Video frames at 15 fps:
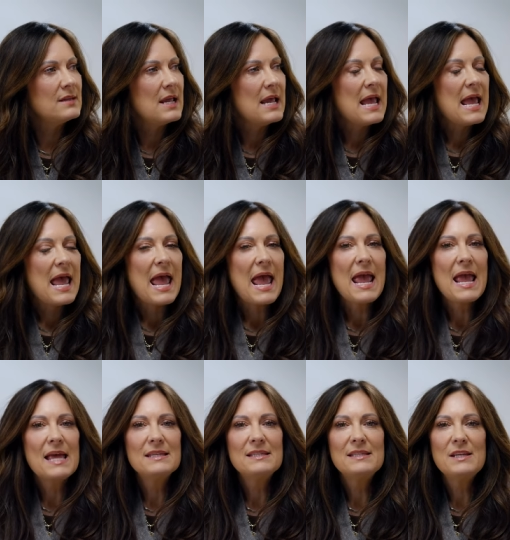That's good.
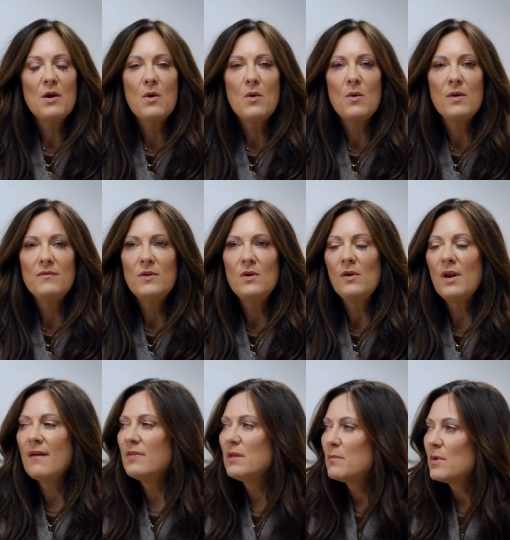And so if you don't
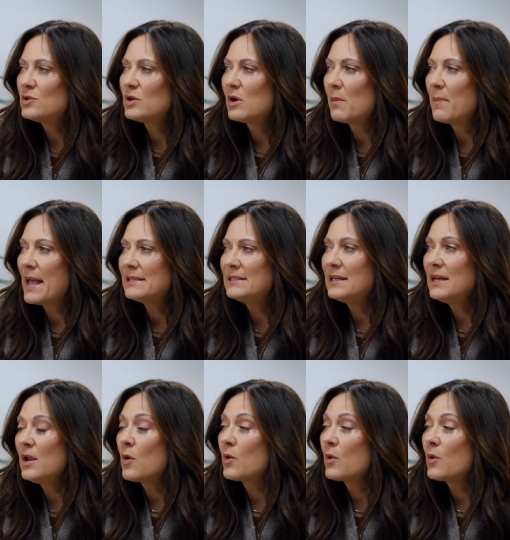have the emotional capacity